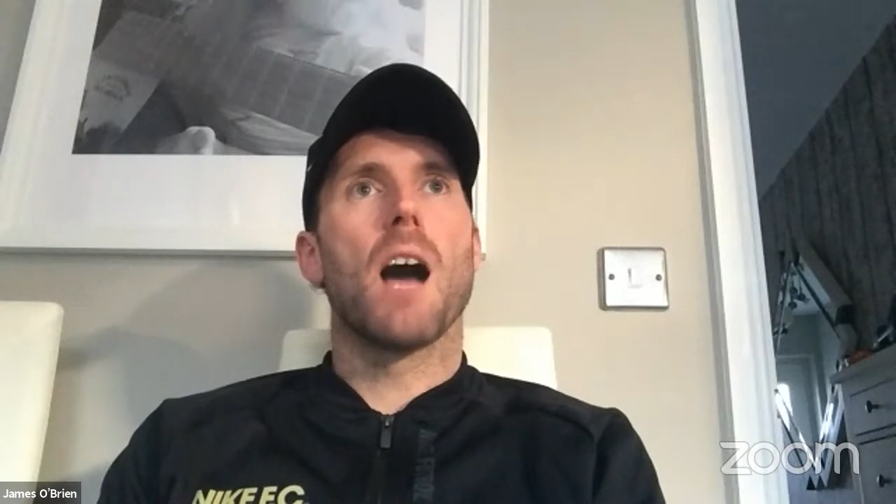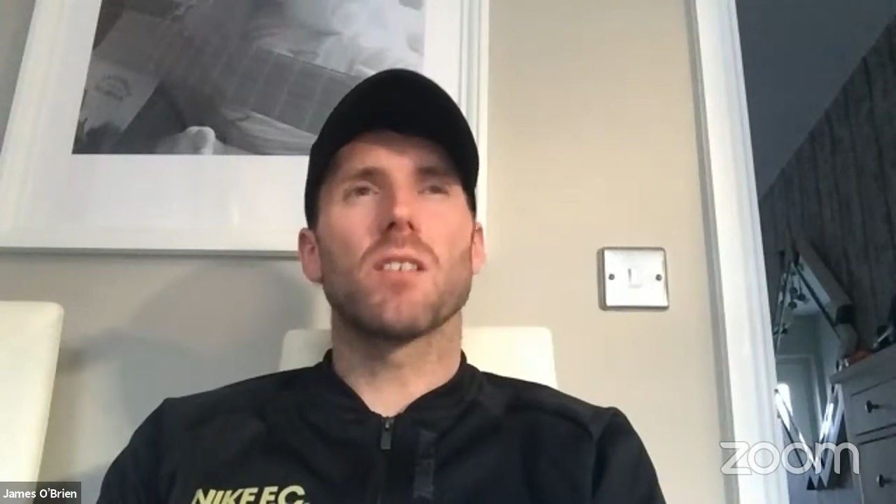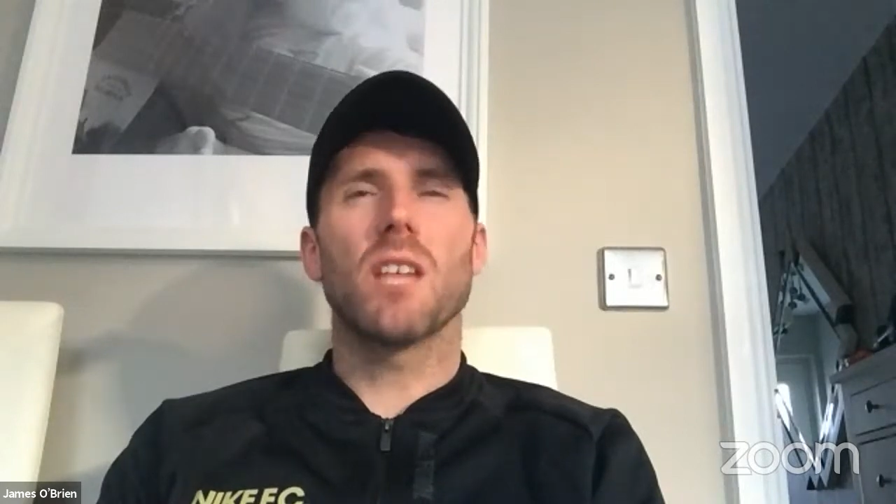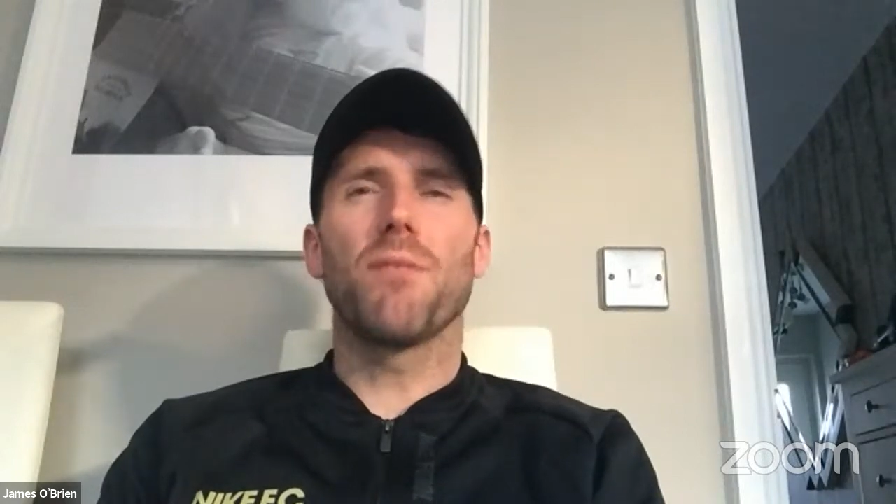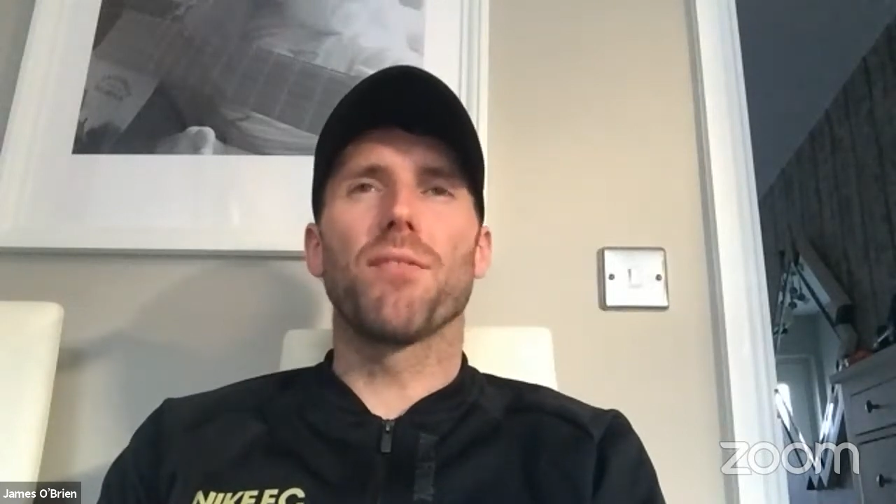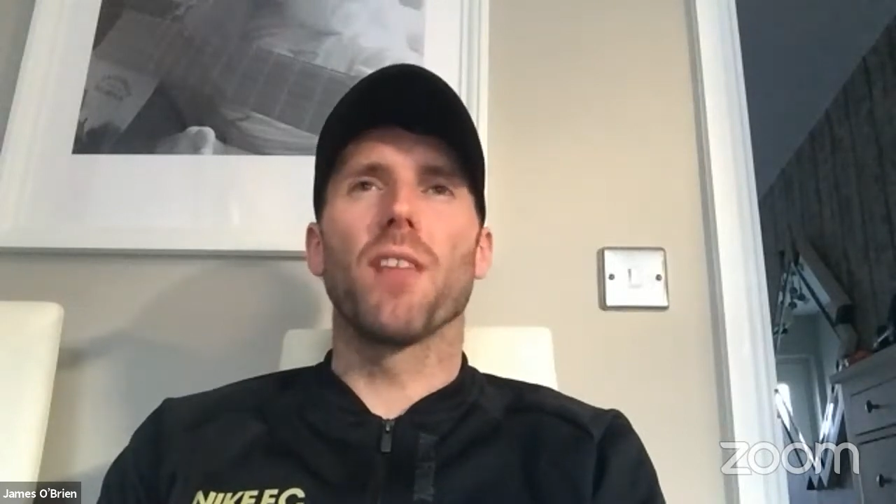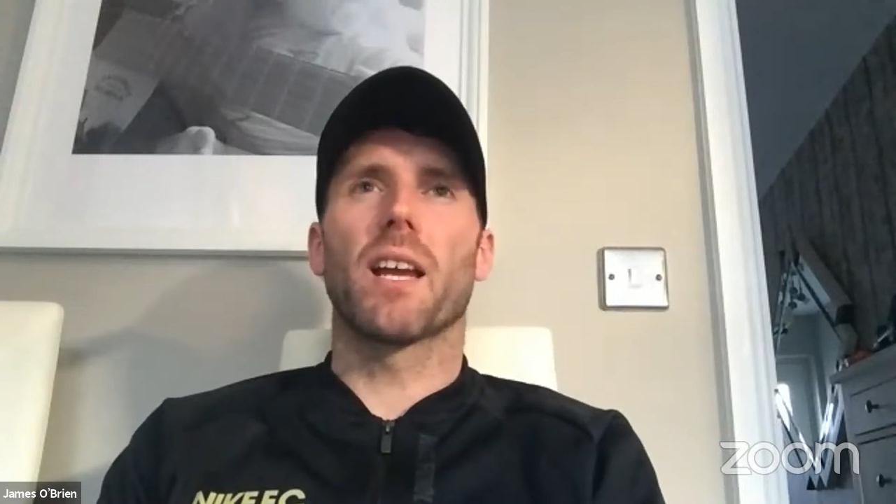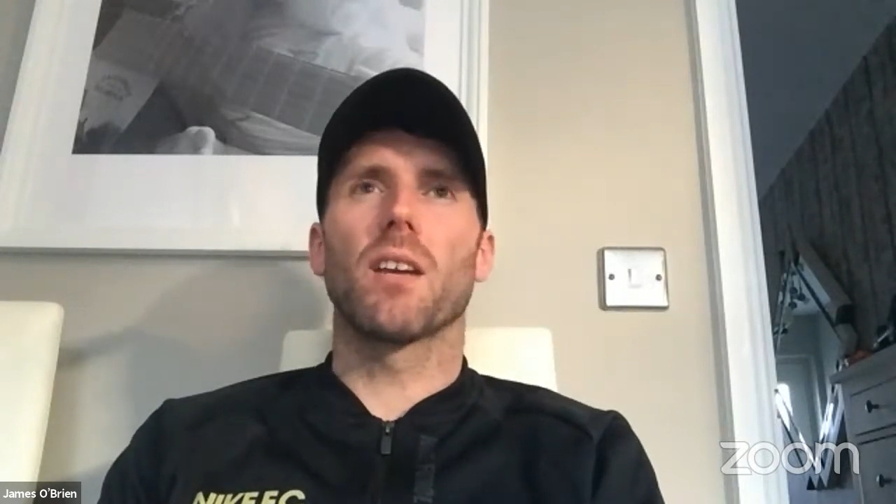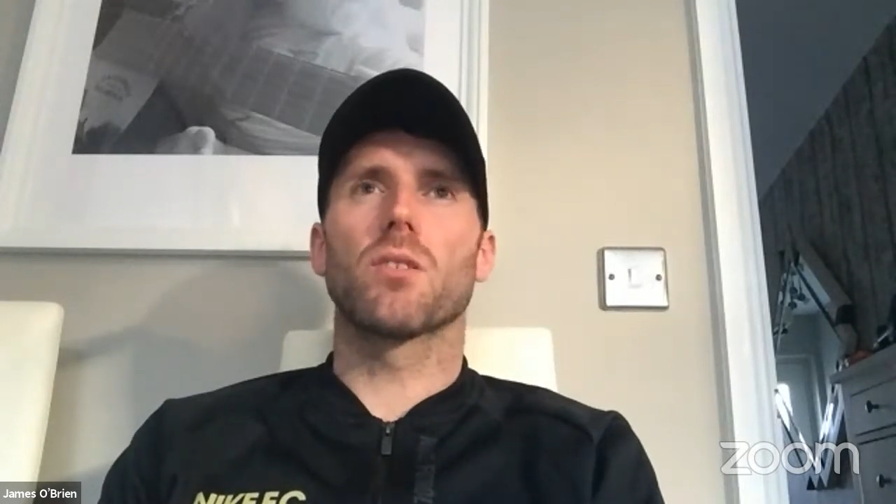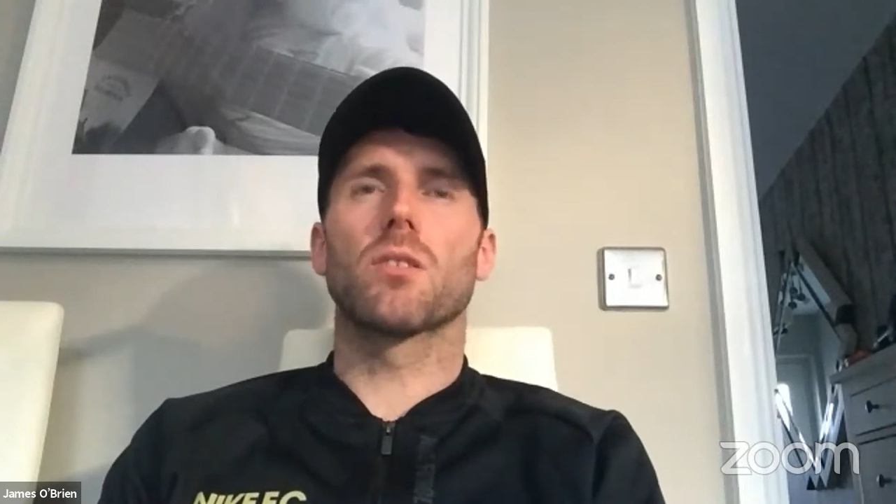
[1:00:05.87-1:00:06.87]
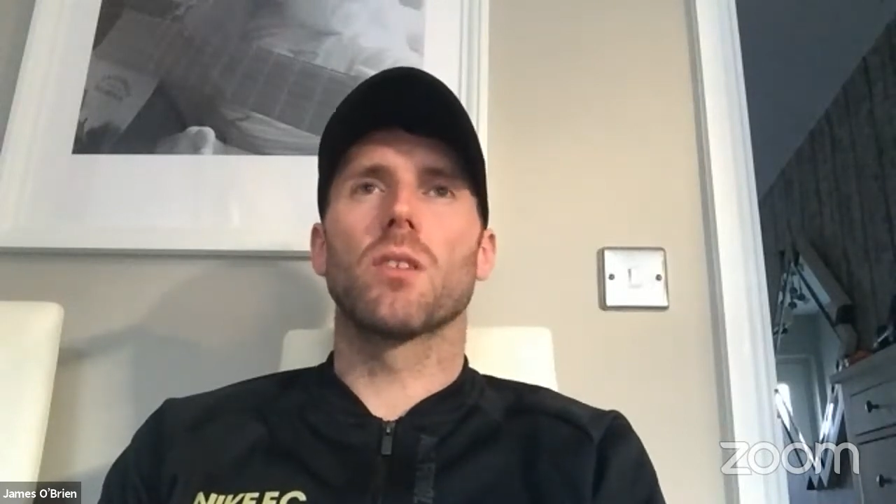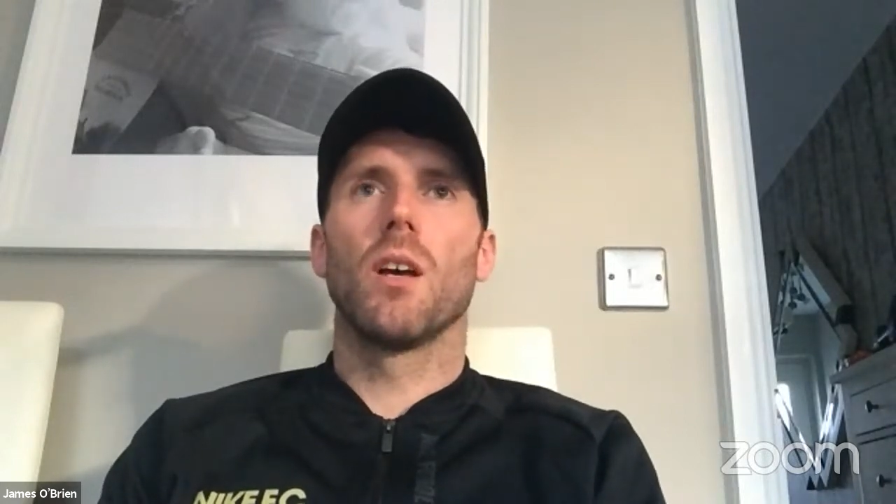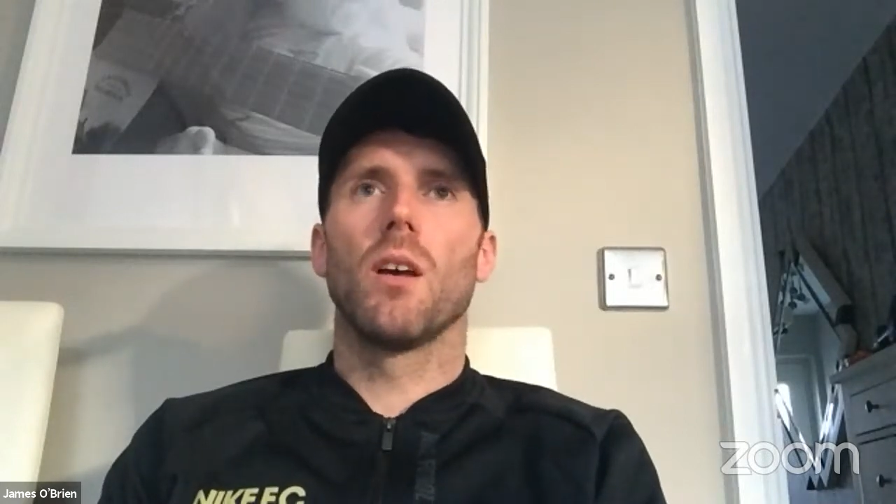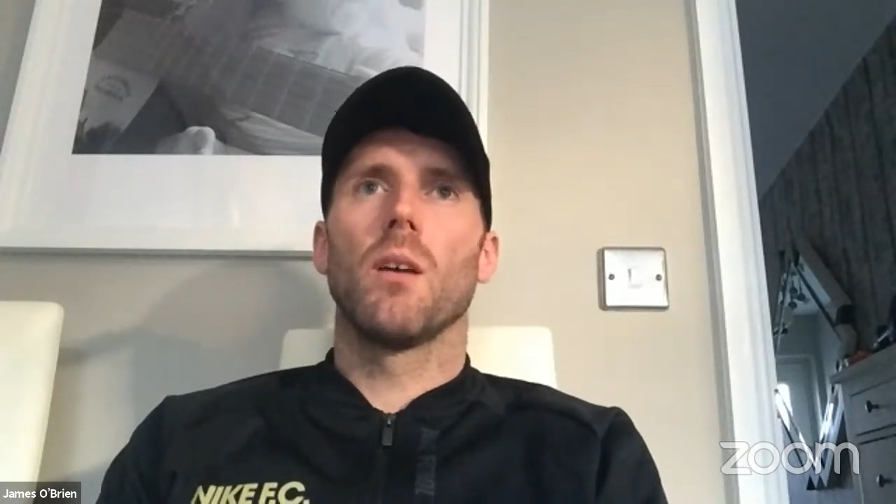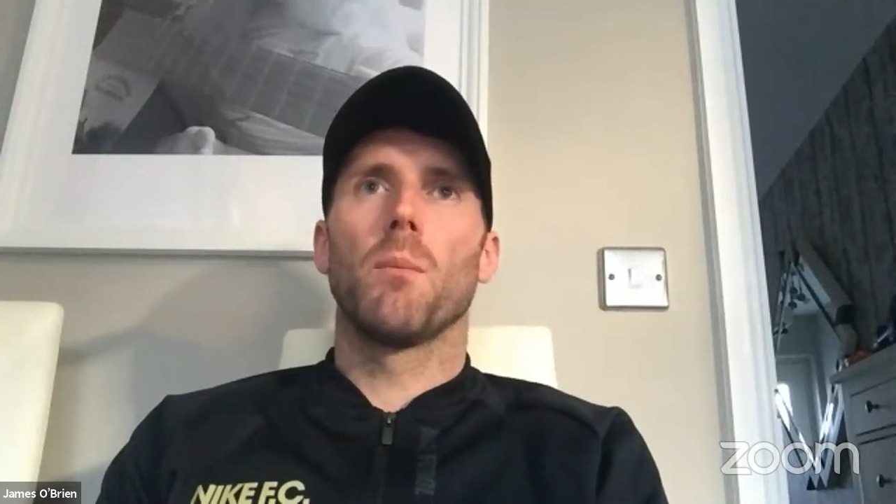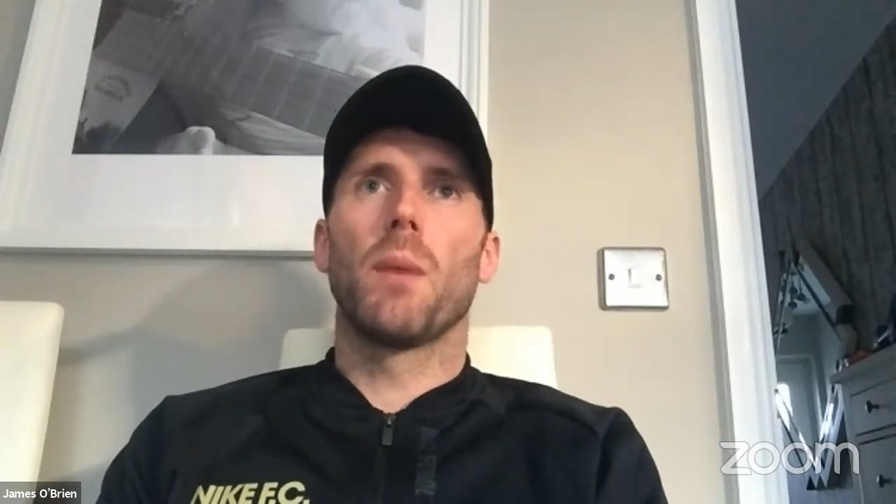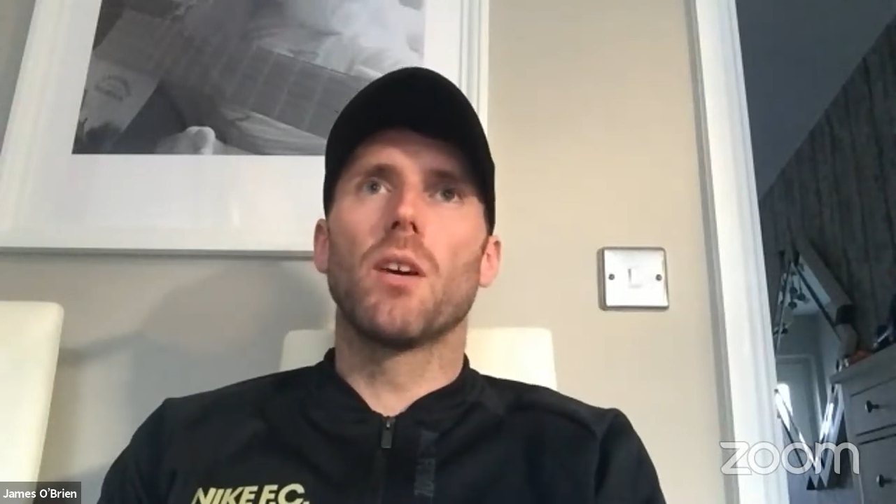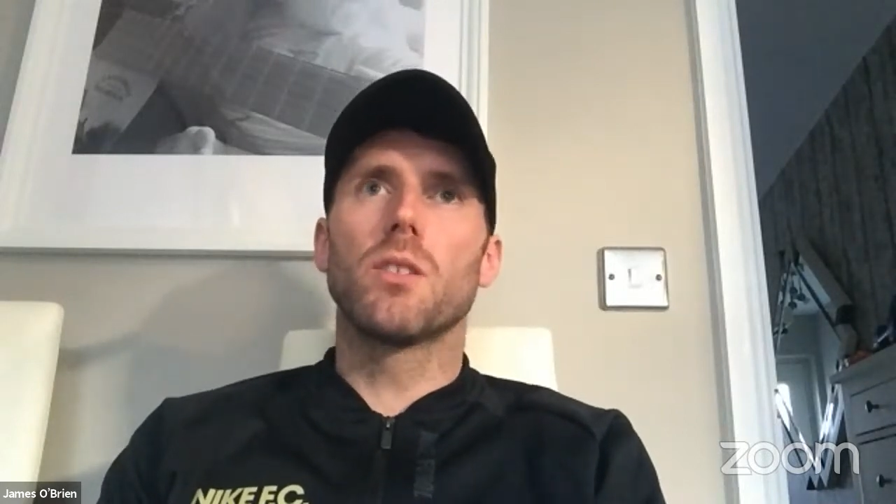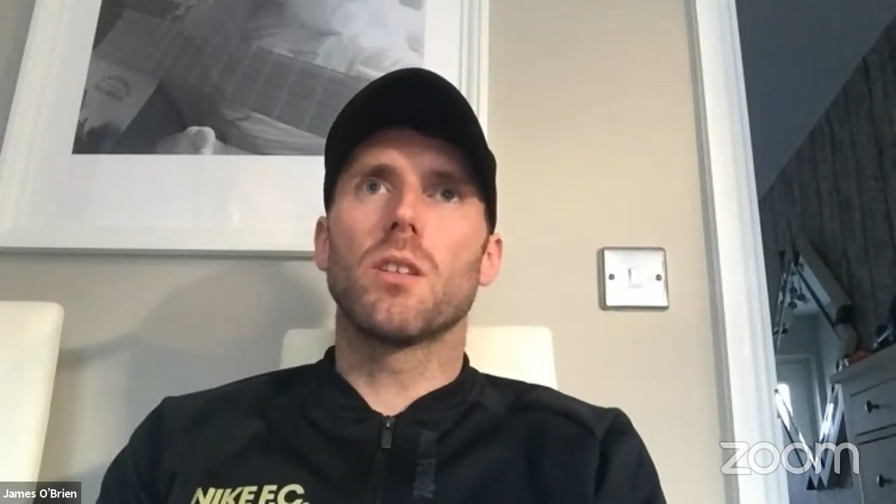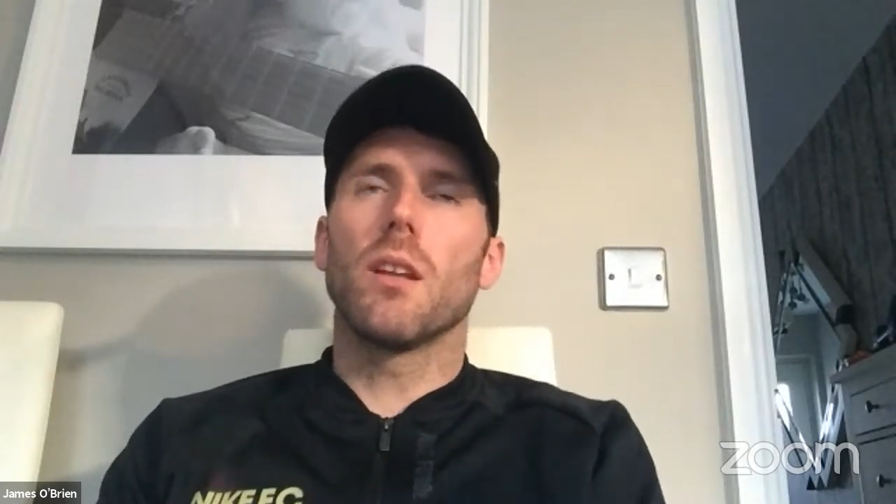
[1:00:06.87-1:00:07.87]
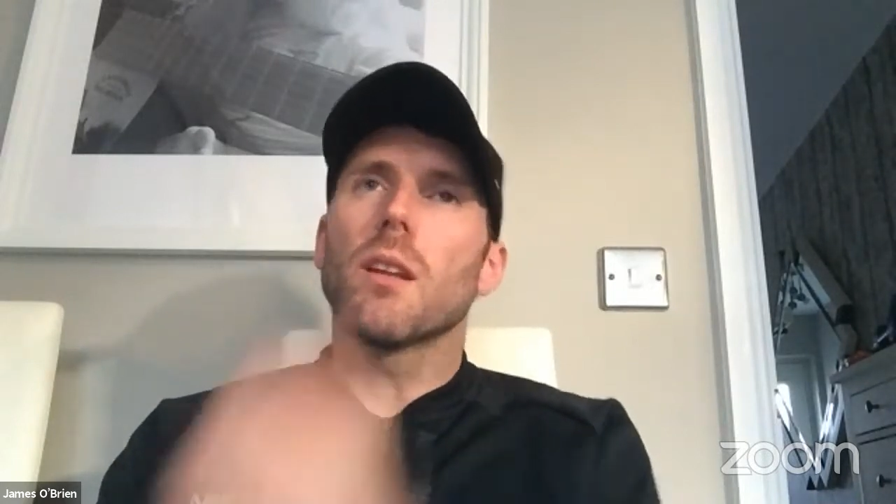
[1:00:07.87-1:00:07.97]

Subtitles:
say Flickers, because